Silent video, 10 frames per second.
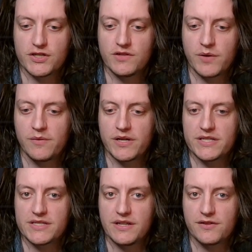What I want
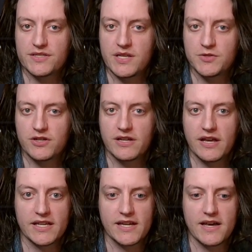is an interceptor, and I
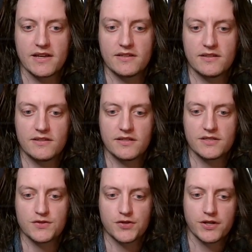got it.
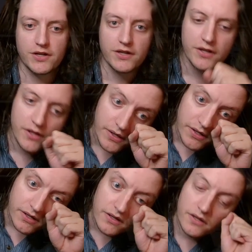Nice draw.
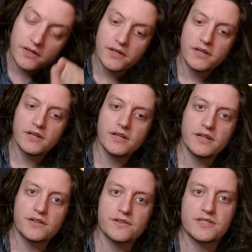
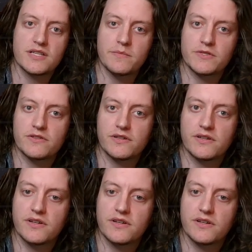Interceptor,